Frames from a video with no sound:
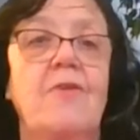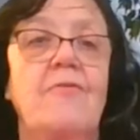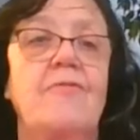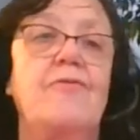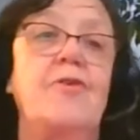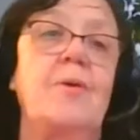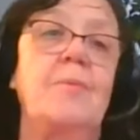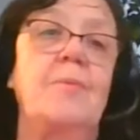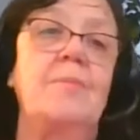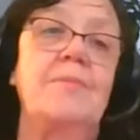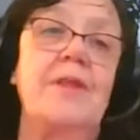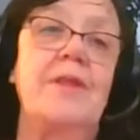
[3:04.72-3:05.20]

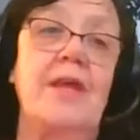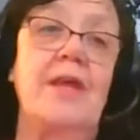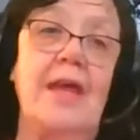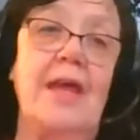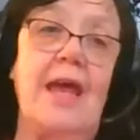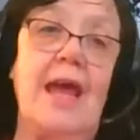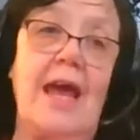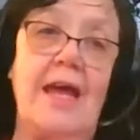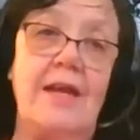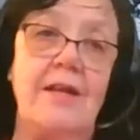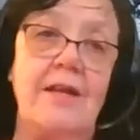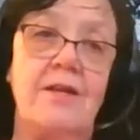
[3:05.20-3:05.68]
from the
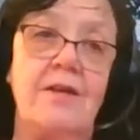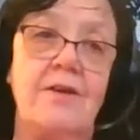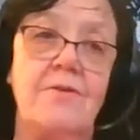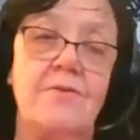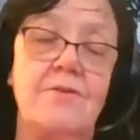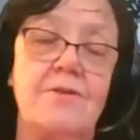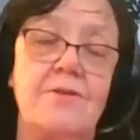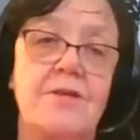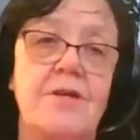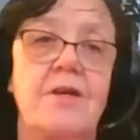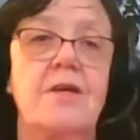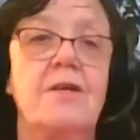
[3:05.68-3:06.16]
end
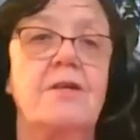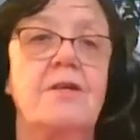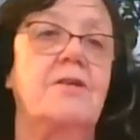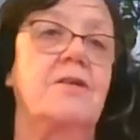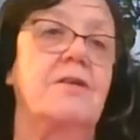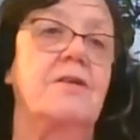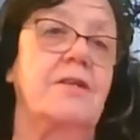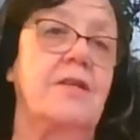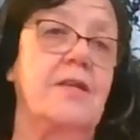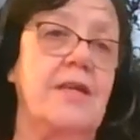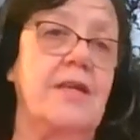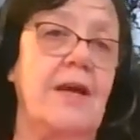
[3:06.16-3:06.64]
user
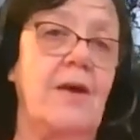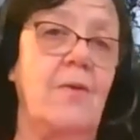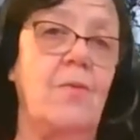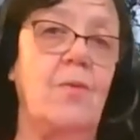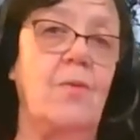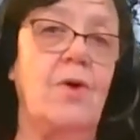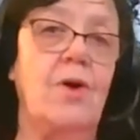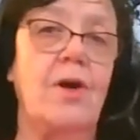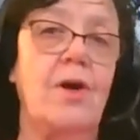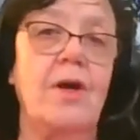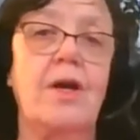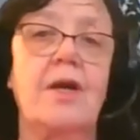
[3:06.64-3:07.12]
to the
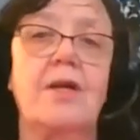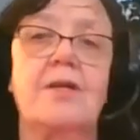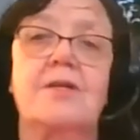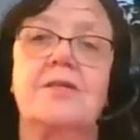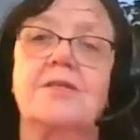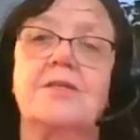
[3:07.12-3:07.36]
network